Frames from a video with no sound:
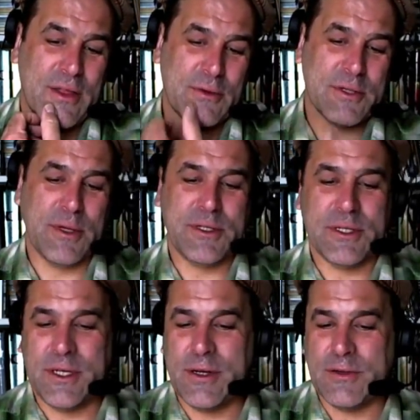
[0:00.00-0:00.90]
and there was a
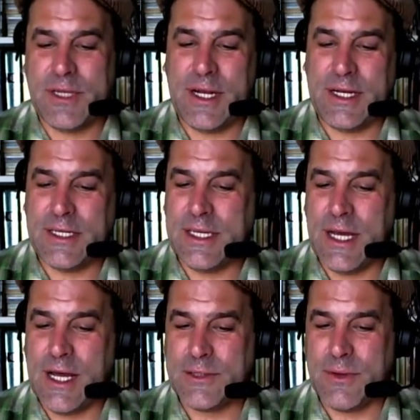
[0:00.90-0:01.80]
bunch of, 1080
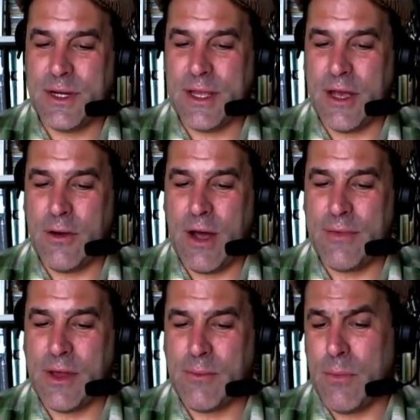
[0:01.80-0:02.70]
Ti's right now,
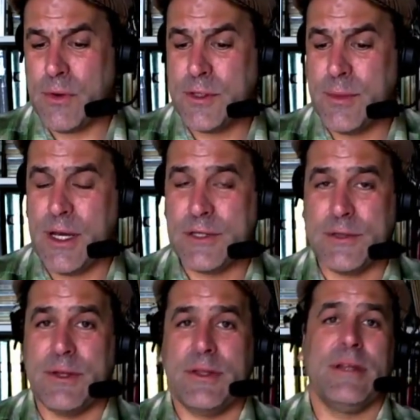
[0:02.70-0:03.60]
I think mostly
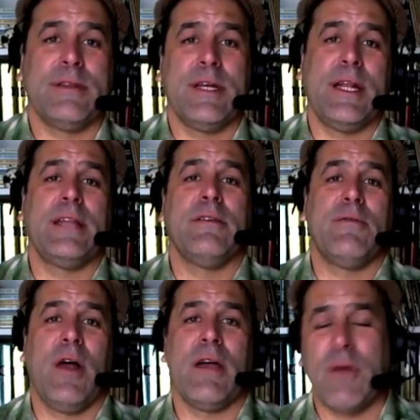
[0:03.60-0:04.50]
because they're at that end
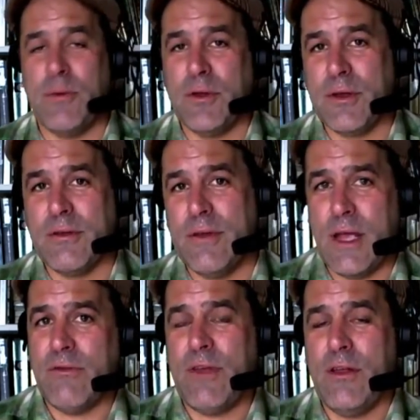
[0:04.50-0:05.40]
of life, right? When you look at
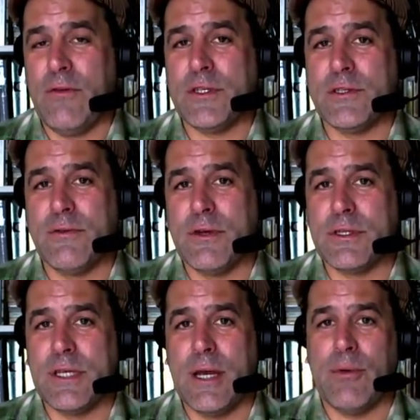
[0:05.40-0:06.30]
televisions, for
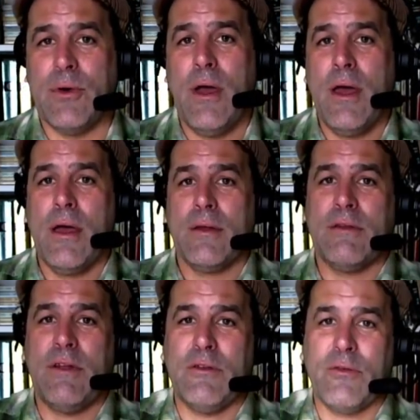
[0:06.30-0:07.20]
example,
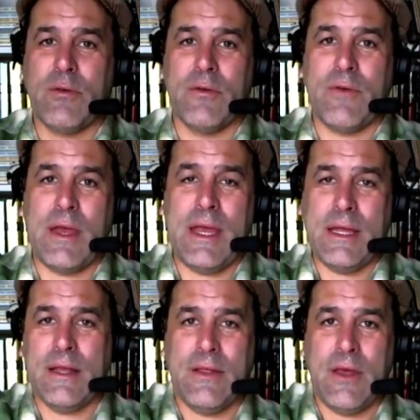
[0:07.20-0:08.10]
they tend to sort of
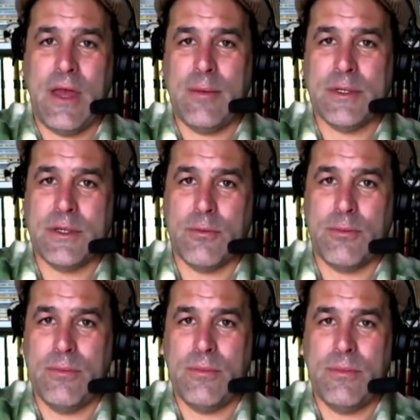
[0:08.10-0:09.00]
hit at the
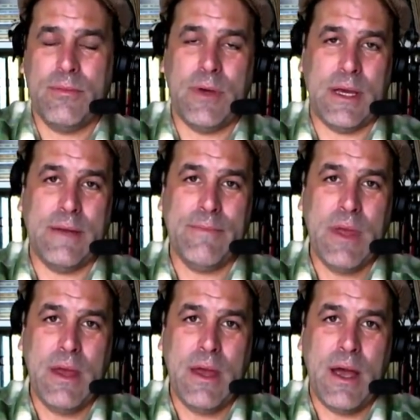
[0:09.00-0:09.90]
MSRP.
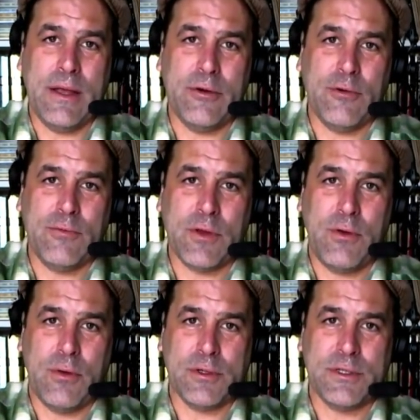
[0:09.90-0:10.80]
And then over
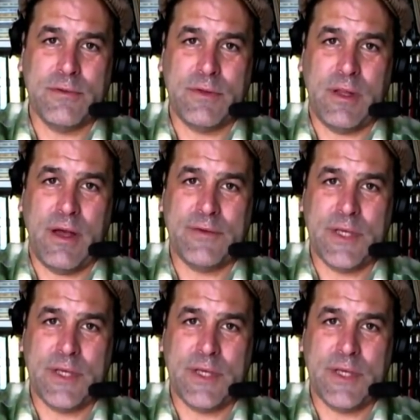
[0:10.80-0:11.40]
the course of the life